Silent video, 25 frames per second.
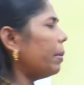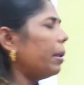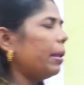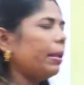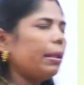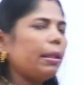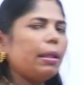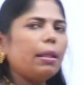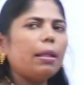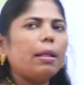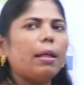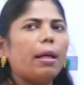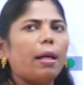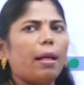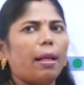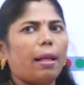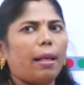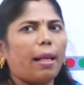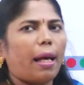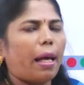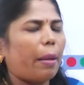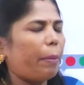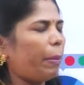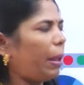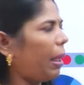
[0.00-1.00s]
middle
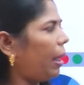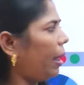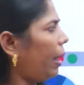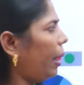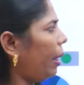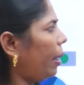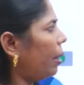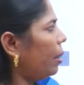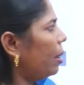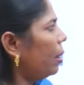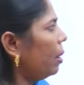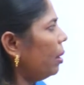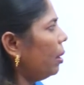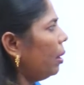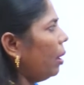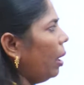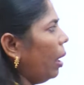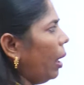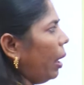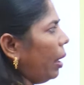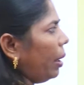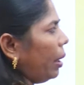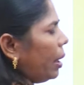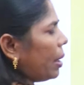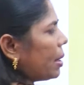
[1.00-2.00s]
lamellae.
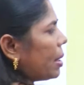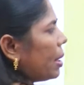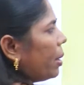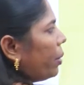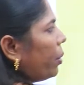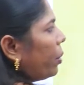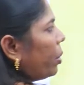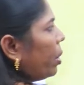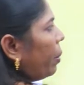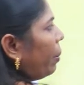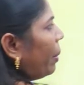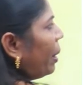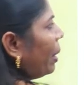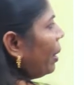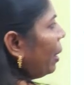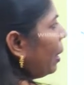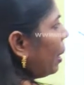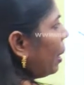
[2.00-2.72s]
And next to the middle